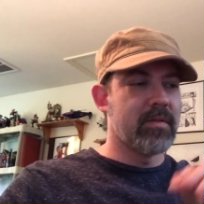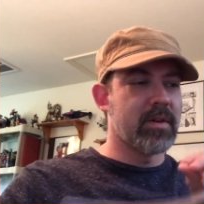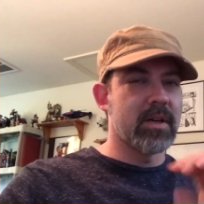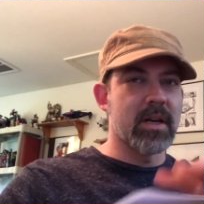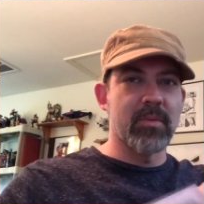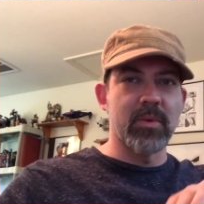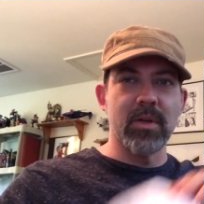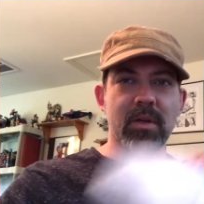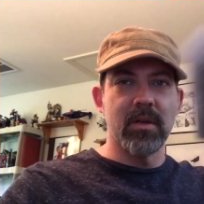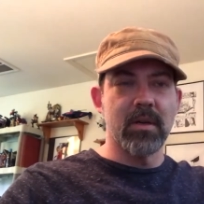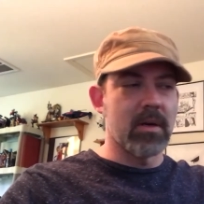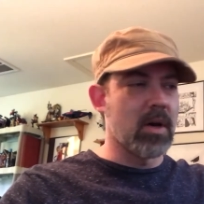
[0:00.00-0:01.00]
Figured I would
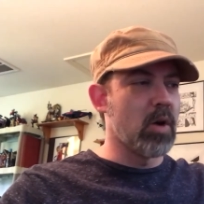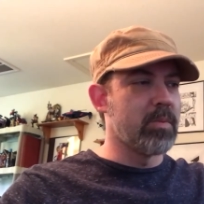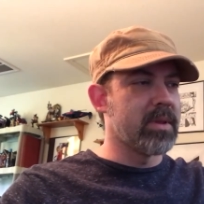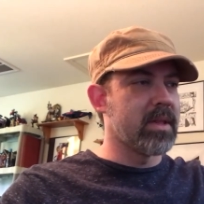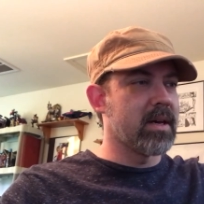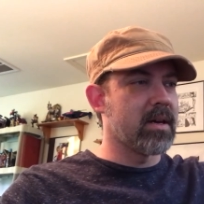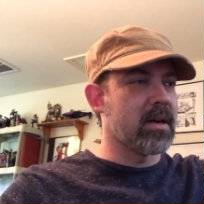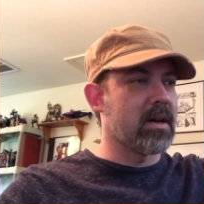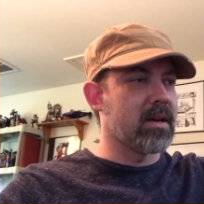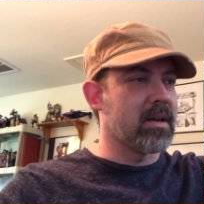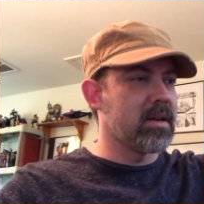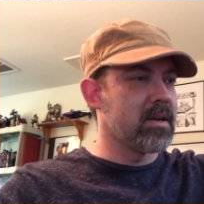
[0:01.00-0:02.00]
open that
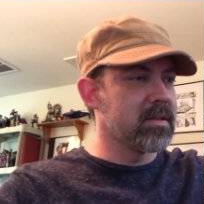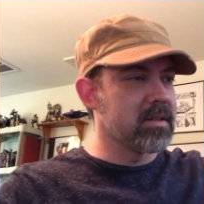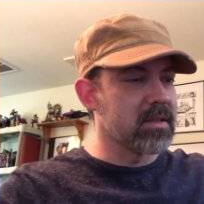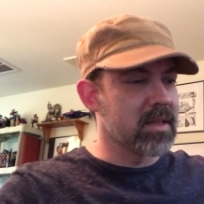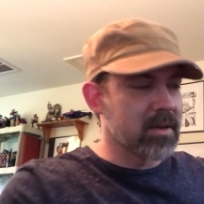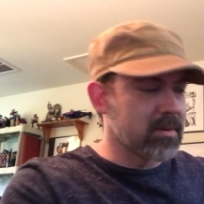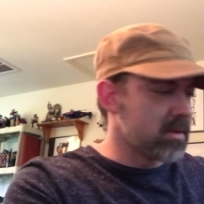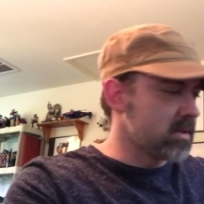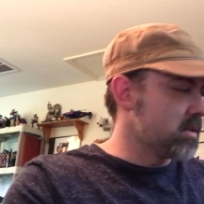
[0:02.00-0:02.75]
on here since I